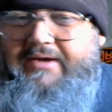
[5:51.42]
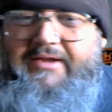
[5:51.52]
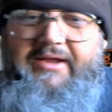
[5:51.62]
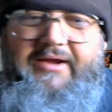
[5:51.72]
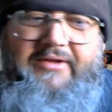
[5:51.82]

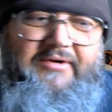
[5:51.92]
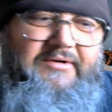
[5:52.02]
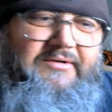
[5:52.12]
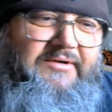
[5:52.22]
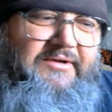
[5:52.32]
together.
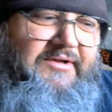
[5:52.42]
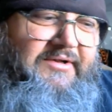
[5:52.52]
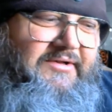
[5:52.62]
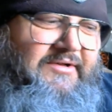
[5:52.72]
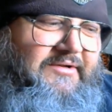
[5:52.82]

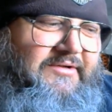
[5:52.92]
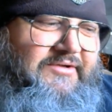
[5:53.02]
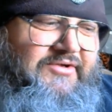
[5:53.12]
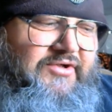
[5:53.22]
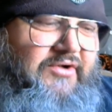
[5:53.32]

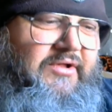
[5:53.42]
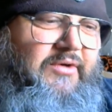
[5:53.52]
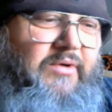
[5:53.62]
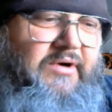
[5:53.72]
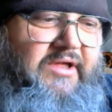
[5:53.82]
Slowly
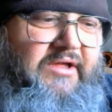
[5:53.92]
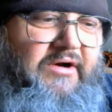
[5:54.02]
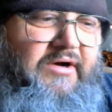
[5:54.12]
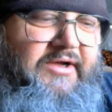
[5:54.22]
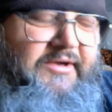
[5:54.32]
working
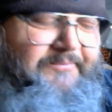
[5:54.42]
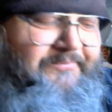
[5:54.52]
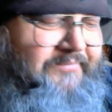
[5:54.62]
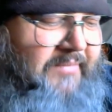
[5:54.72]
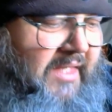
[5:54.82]
on it.
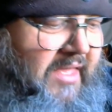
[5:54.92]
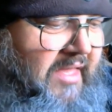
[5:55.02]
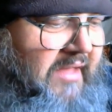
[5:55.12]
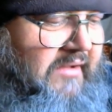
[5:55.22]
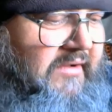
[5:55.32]

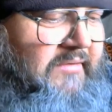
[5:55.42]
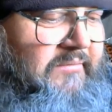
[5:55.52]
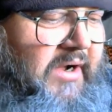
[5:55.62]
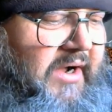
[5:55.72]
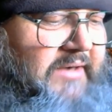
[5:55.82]

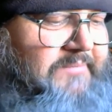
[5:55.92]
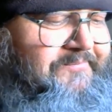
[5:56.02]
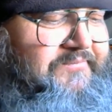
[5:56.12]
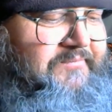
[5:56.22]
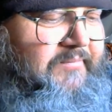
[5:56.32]
But
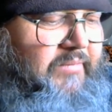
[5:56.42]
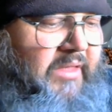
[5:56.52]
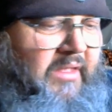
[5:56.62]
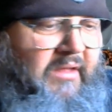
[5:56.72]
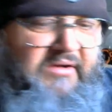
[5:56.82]

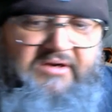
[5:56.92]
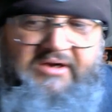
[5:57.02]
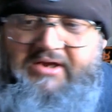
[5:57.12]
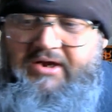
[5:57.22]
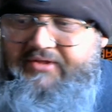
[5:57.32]

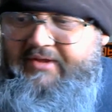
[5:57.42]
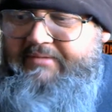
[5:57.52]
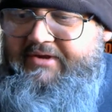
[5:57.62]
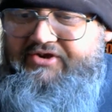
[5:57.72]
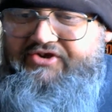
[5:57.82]
I got
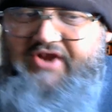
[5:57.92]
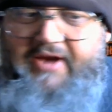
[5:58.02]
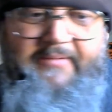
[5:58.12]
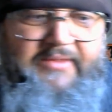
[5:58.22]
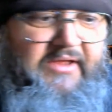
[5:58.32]
them hinges.
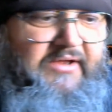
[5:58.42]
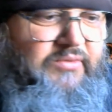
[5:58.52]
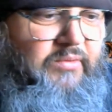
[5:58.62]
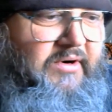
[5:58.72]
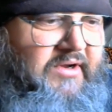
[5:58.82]
Everything
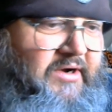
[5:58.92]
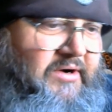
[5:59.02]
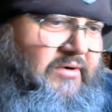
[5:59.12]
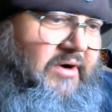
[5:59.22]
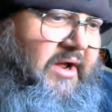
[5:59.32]
is working
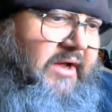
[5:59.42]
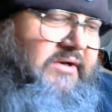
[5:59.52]
great.